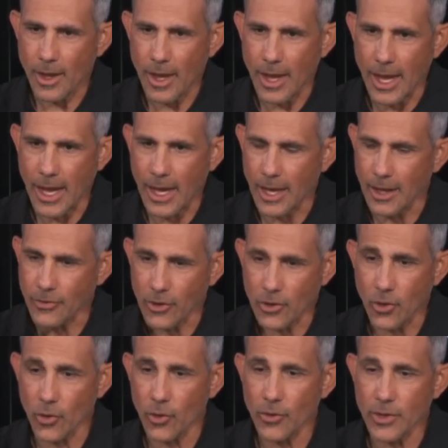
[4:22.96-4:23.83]
And the
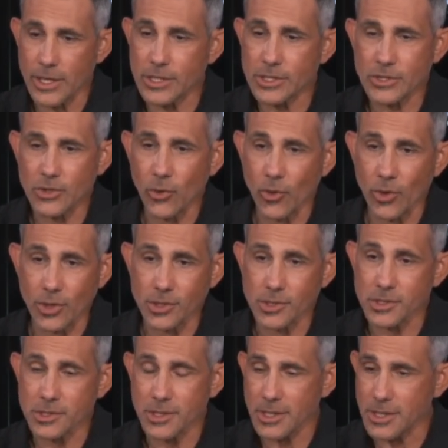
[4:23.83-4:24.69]
goal that he
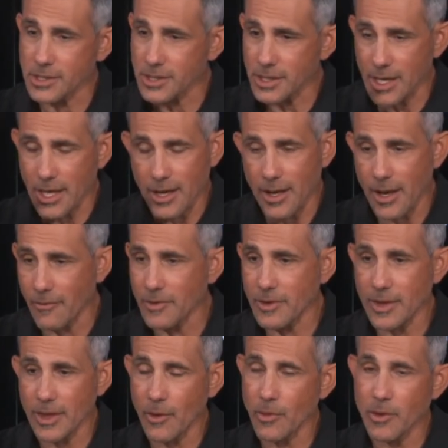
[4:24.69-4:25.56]
scores is
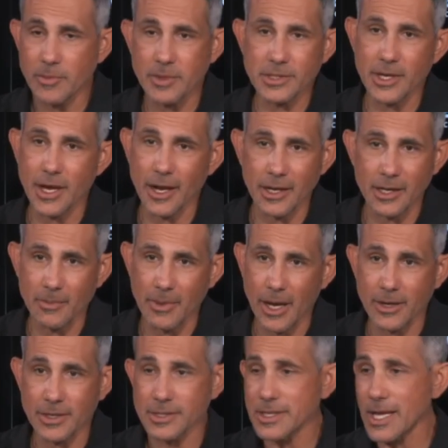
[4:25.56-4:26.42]
everything that we've been talking
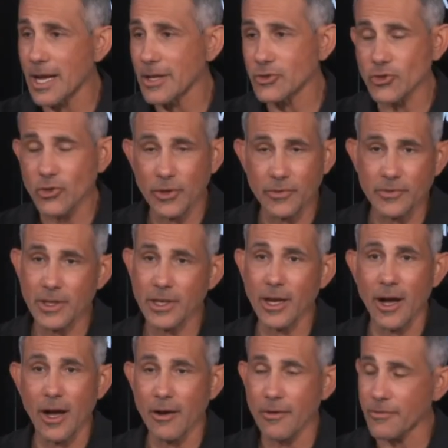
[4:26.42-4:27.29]
about. It's not
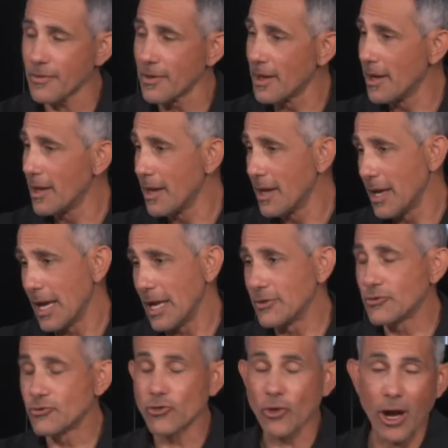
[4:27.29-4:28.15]
drifting off
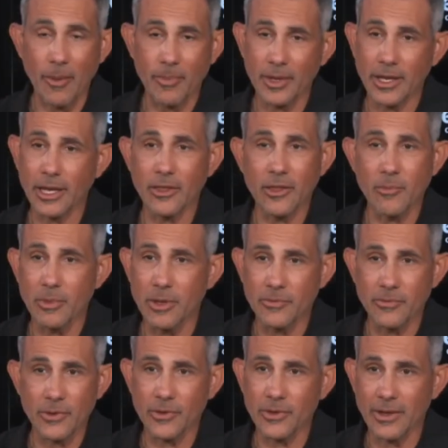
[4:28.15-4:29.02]
and dropping in the
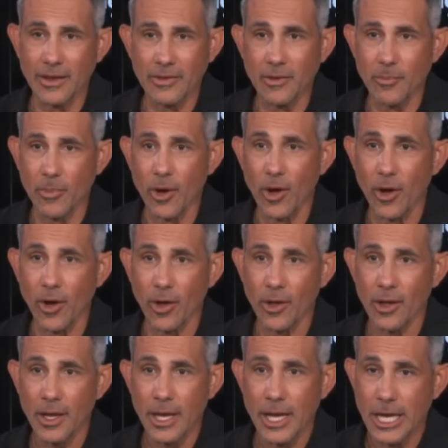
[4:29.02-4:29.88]
midfield to get the
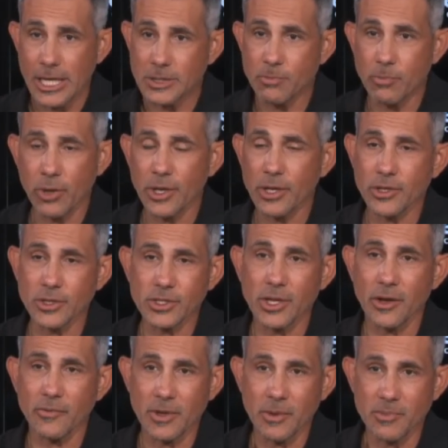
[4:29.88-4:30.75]
ball. It's putting
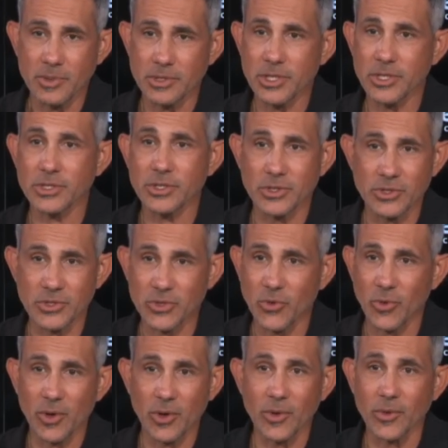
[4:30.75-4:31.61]
yourself in a position to
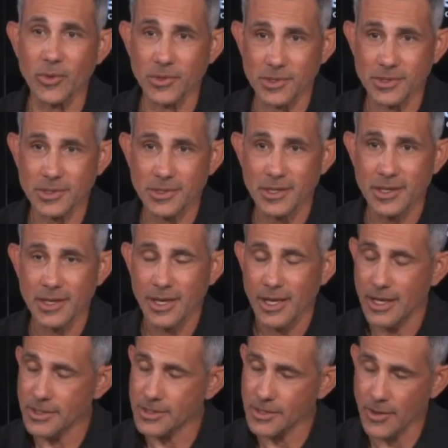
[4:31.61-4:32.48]
score goals.
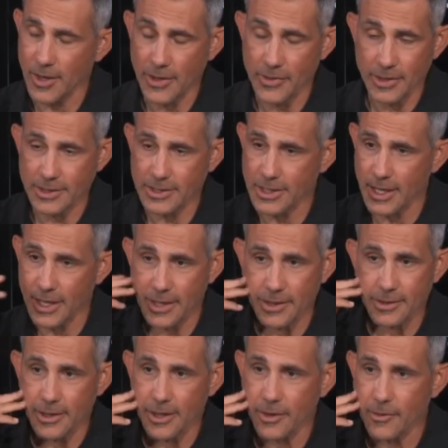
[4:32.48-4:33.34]
And so I think
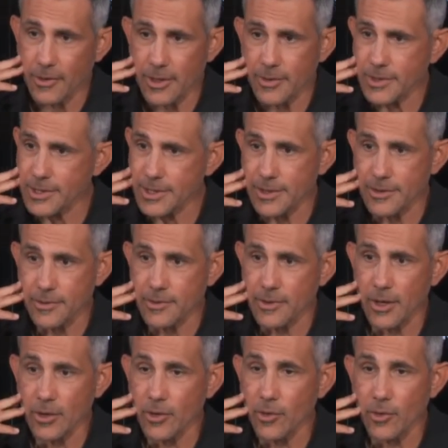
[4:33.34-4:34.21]
tonight,
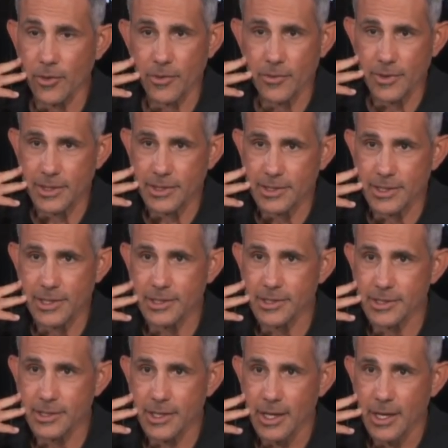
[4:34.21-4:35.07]
a goal and three
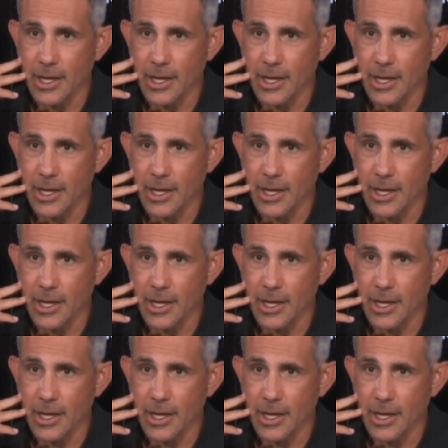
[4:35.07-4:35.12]
assists.